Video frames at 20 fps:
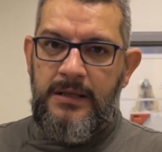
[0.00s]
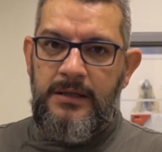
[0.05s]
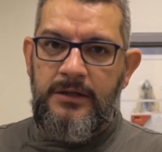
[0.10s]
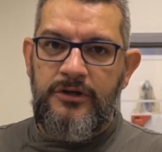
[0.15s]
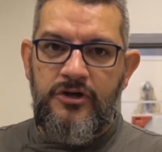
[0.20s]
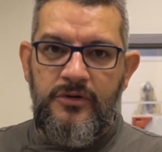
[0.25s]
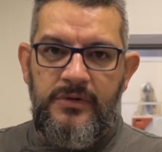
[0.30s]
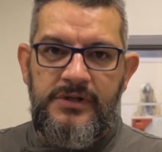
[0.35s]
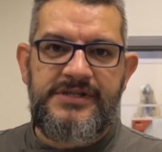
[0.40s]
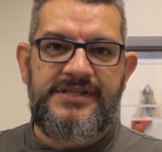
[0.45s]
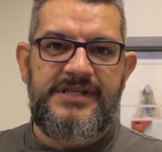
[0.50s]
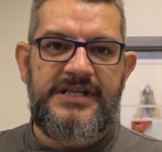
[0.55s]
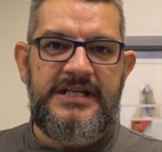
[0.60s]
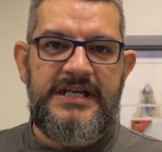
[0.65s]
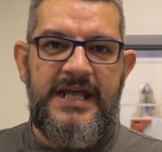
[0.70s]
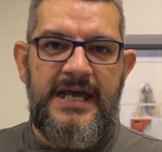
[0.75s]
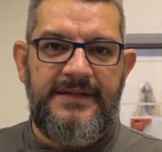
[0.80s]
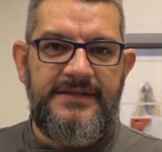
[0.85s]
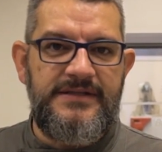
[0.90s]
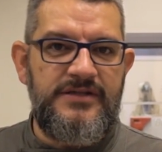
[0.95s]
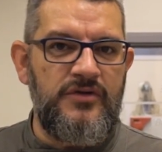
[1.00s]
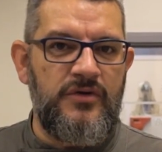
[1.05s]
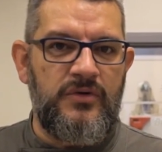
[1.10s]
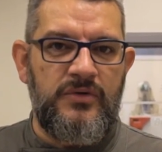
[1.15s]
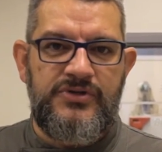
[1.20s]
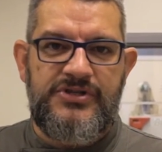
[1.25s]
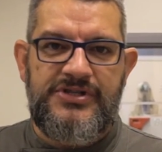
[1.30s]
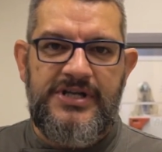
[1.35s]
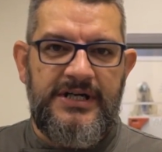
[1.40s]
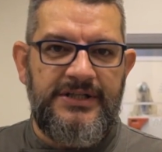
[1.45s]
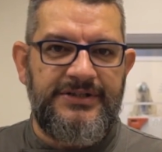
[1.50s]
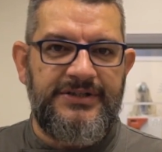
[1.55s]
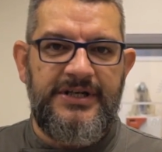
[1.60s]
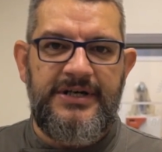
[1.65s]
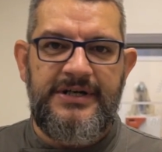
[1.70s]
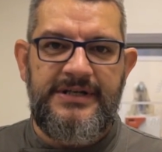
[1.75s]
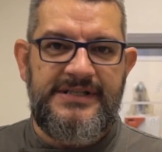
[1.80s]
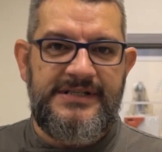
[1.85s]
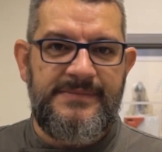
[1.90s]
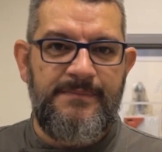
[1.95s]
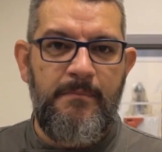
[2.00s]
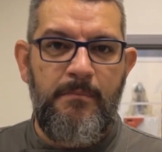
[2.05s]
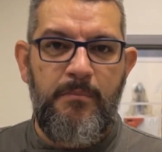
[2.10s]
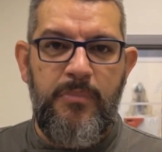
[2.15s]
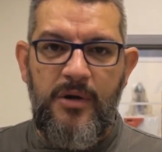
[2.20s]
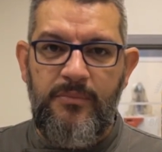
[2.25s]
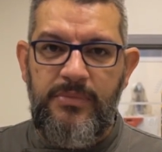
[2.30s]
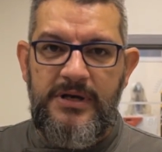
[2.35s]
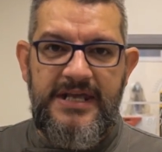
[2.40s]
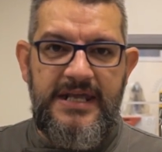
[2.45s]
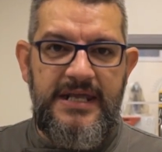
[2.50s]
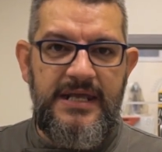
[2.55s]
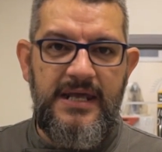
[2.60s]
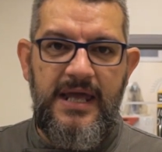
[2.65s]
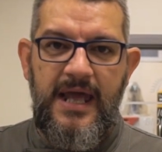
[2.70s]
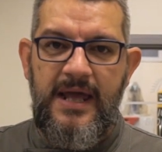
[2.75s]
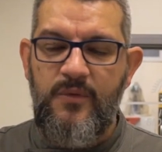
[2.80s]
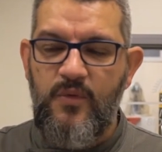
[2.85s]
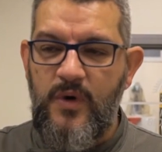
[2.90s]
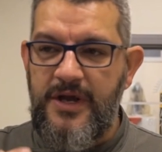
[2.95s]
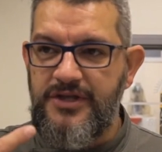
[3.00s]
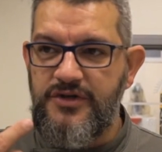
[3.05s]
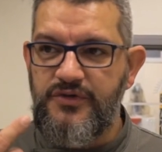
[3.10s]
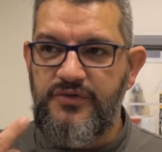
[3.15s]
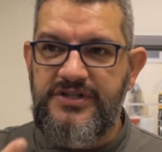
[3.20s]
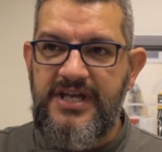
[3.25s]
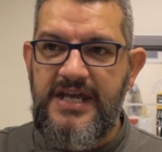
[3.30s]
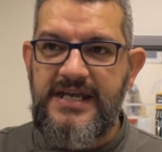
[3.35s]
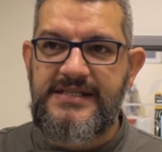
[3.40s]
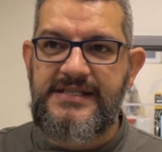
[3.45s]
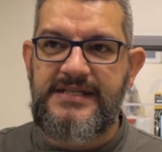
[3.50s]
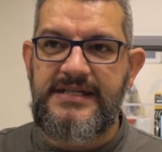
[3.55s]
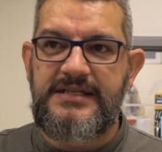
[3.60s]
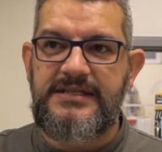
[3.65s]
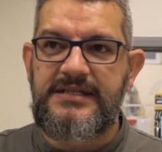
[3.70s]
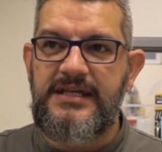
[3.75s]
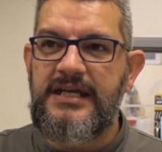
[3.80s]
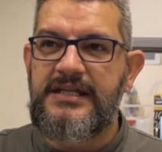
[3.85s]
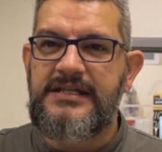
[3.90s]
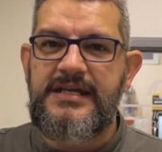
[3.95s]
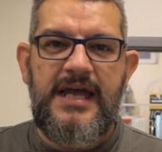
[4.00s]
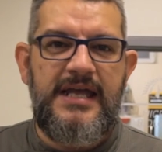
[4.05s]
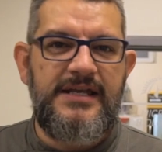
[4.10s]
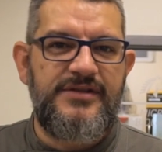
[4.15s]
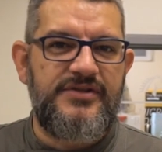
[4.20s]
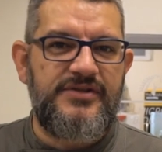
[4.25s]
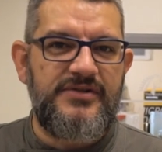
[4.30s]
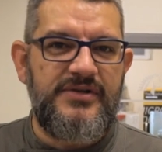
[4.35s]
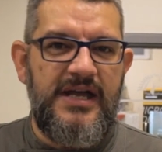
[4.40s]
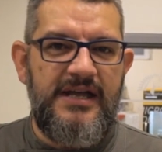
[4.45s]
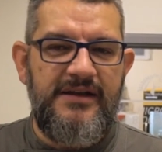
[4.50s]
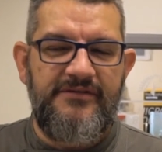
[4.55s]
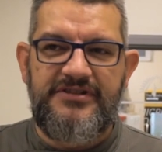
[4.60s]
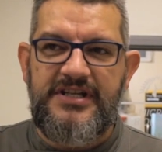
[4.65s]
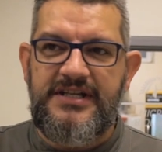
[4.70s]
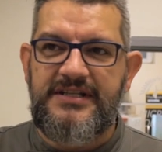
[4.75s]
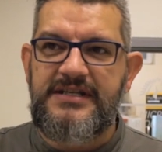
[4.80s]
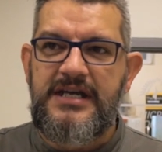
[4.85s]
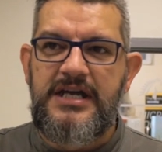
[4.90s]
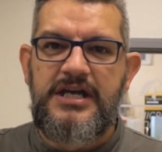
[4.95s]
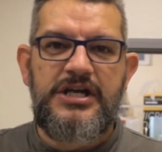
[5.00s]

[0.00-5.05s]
You will see that your starter is bubbly, and when you taste it, it has to have that